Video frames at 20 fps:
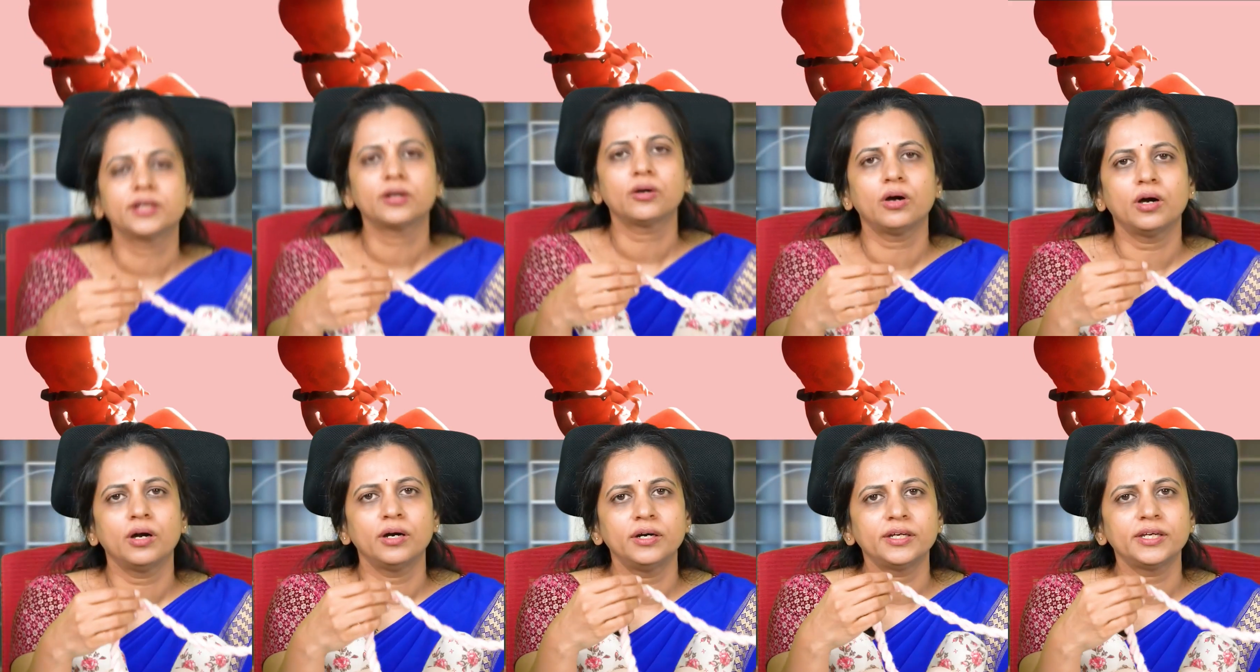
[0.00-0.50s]
The
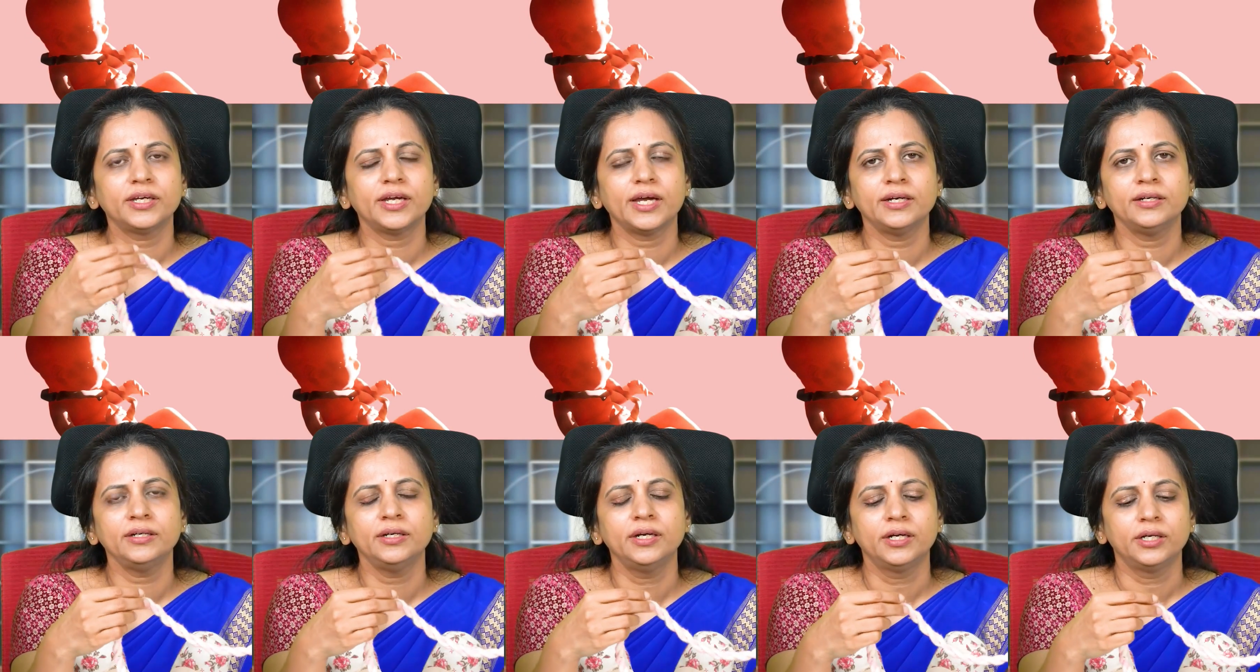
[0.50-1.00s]
cord
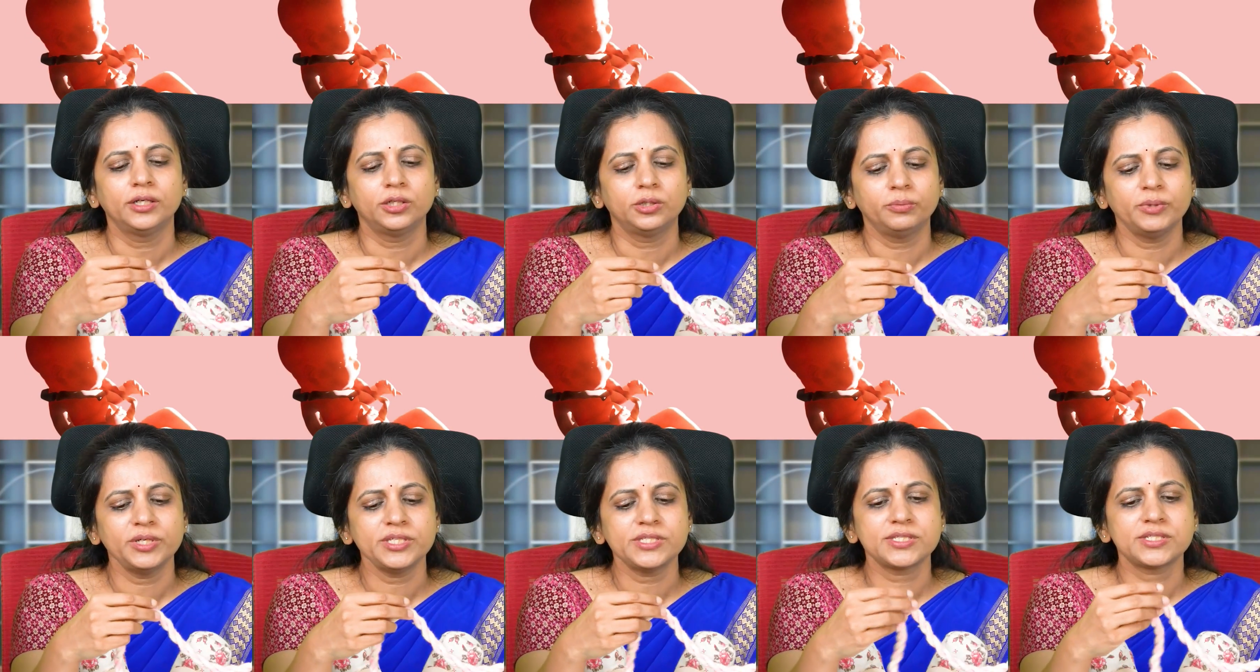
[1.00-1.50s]
can
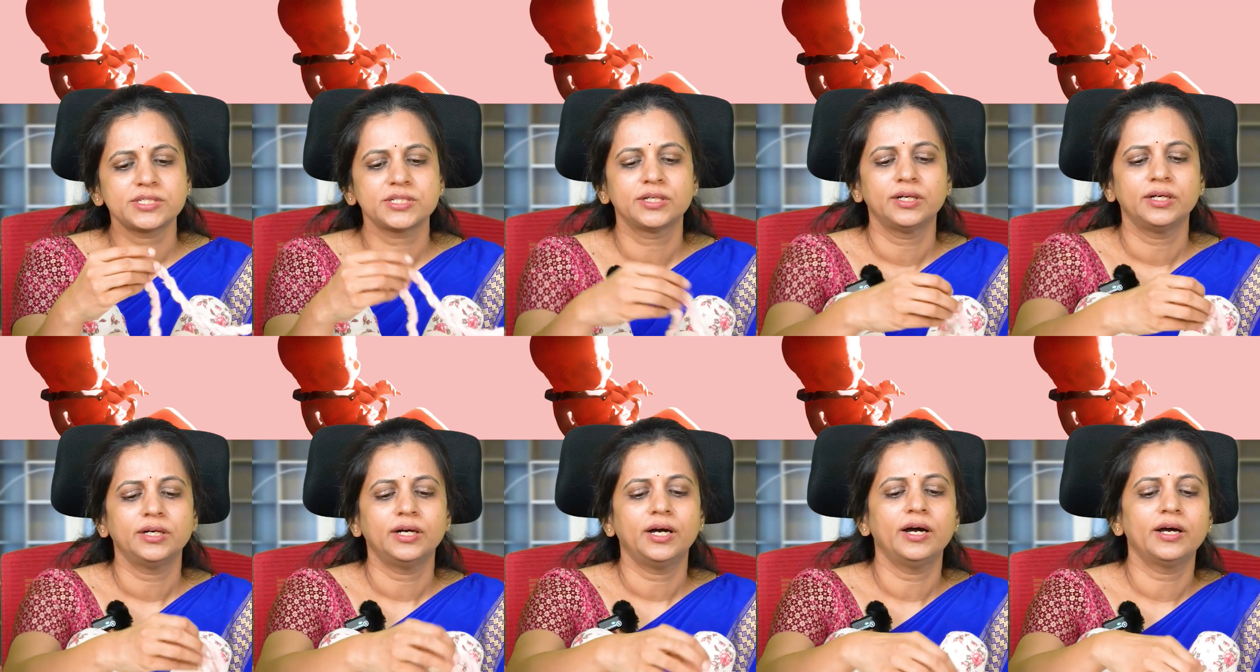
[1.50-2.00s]
twist
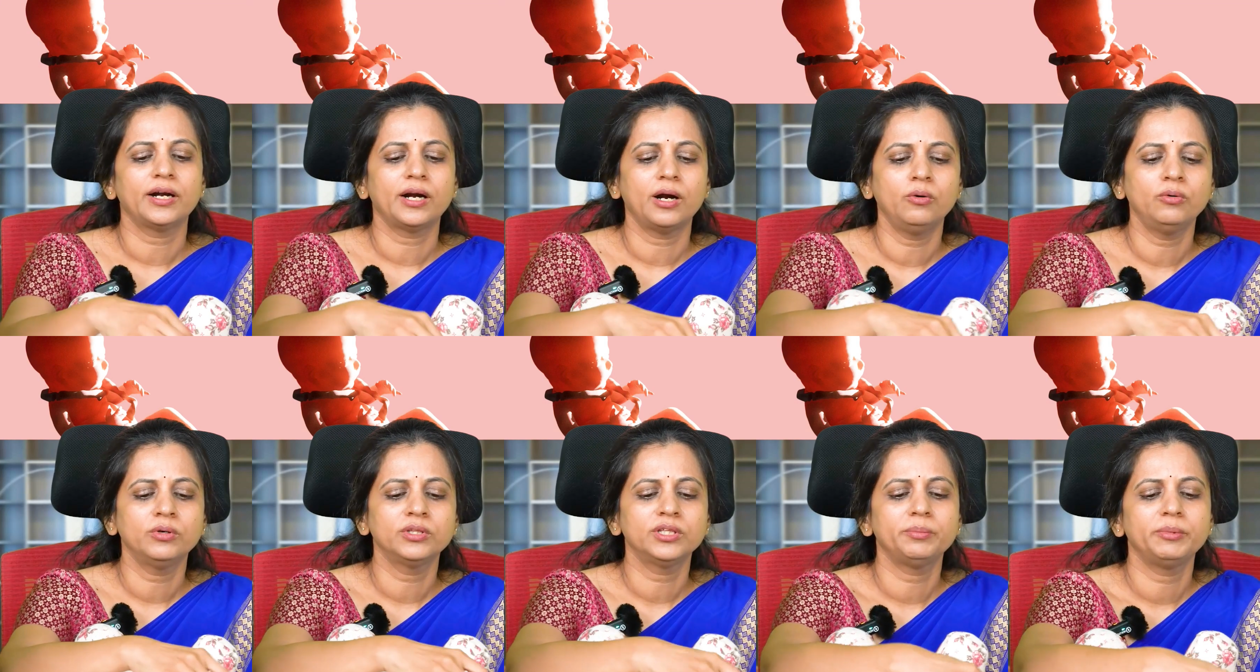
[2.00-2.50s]

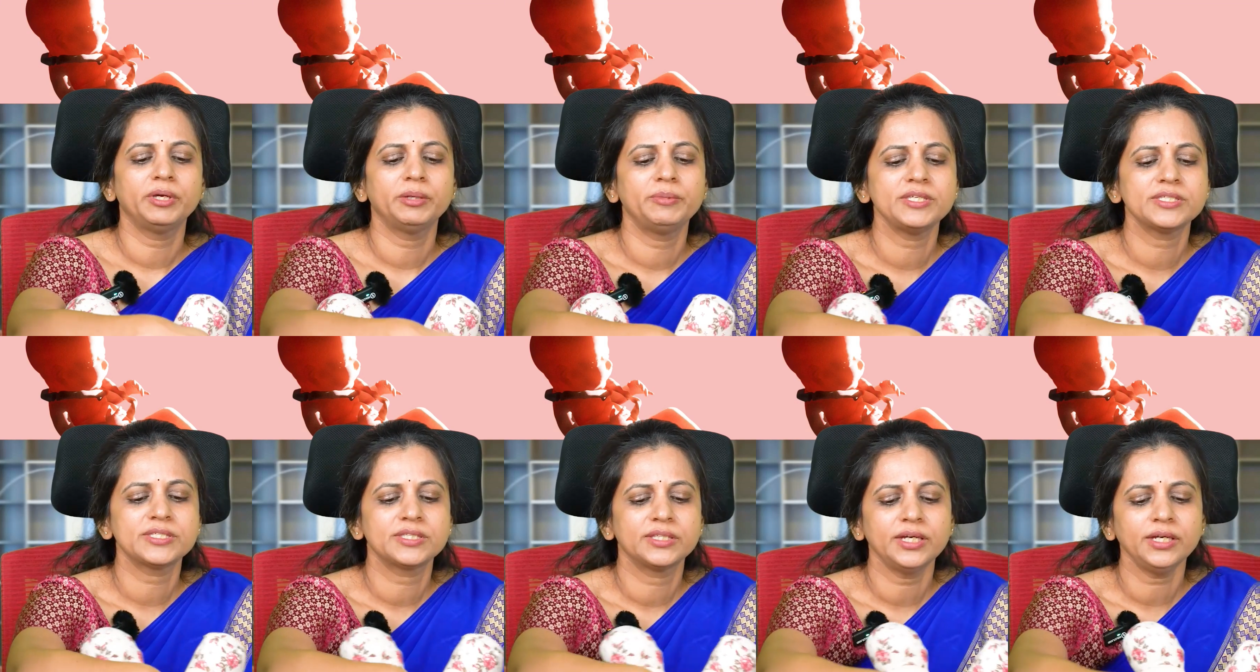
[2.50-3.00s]
around the
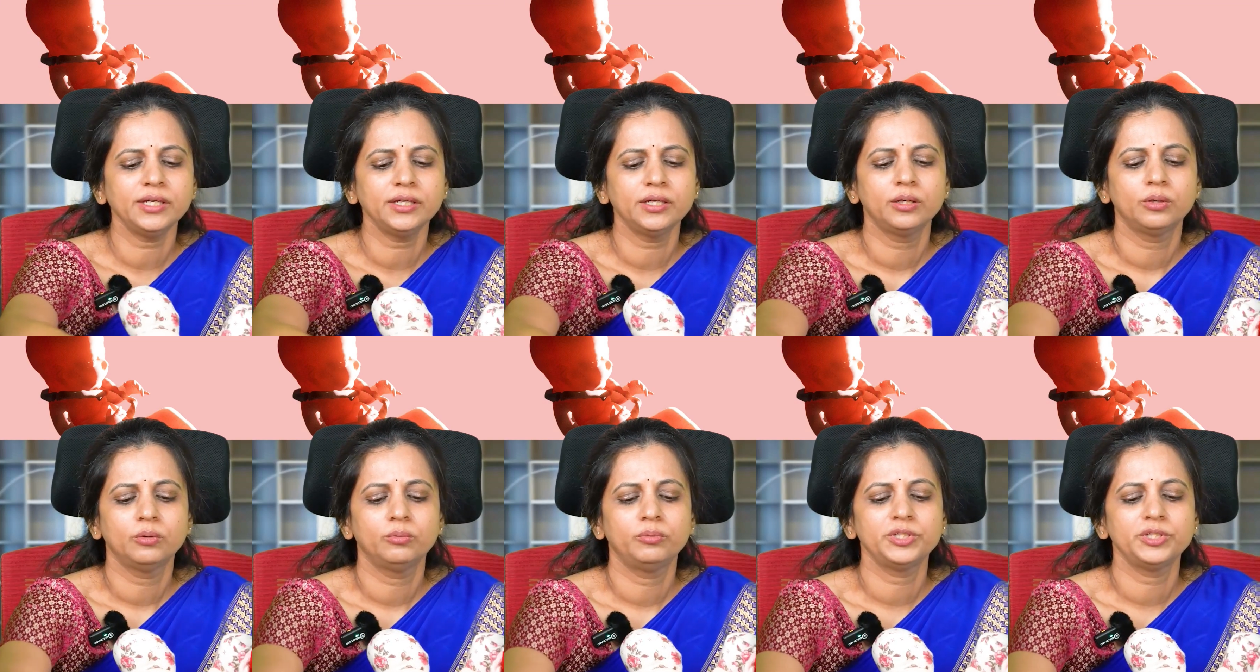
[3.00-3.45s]
baby's neck,